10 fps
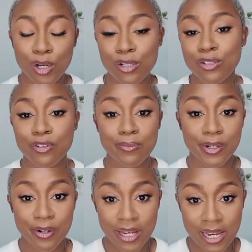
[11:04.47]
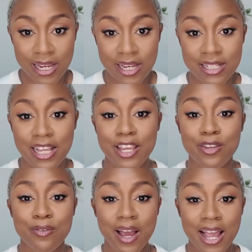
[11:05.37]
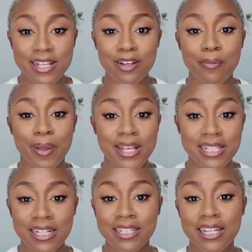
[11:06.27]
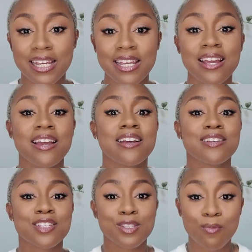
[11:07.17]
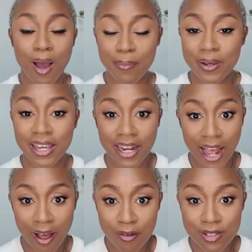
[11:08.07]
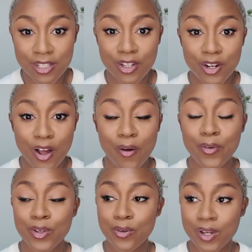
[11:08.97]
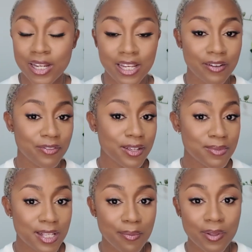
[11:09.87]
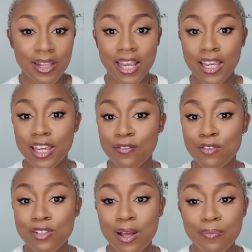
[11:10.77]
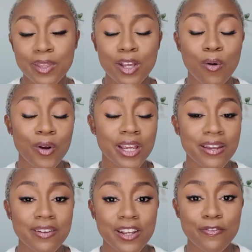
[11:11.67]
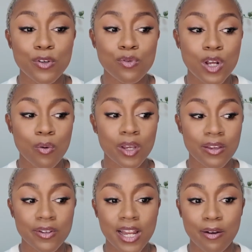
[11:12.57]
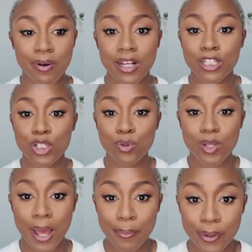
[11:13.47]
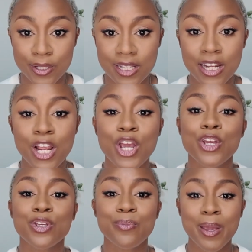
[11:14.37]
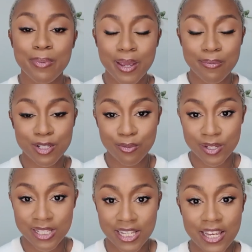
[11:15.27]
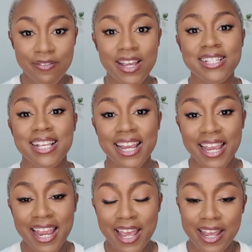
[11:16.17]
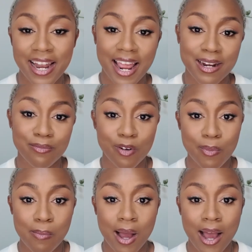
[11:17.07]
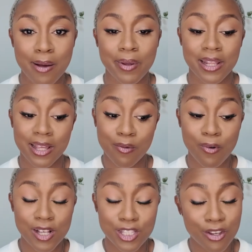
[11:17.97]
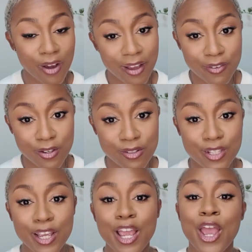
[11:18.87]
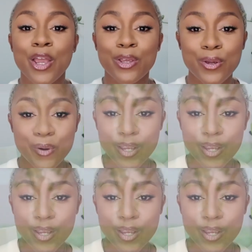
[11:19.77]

clothes from their kids, and you guys are basically swapping it out. You know, you can give them something, they can give you something, or even if you don't give it directly to that person, you may be able to receive a secondhand item from a mom, and then once you have used it, you